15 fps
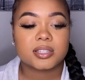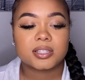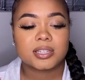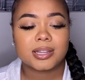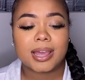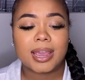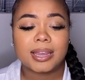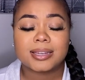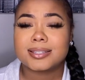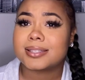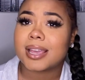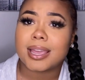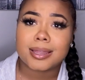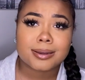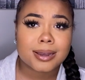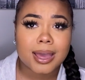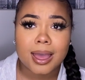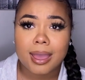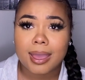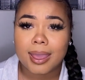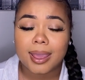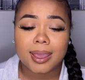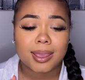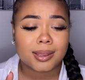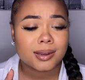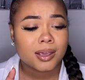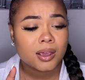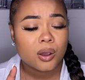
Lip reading: to like date night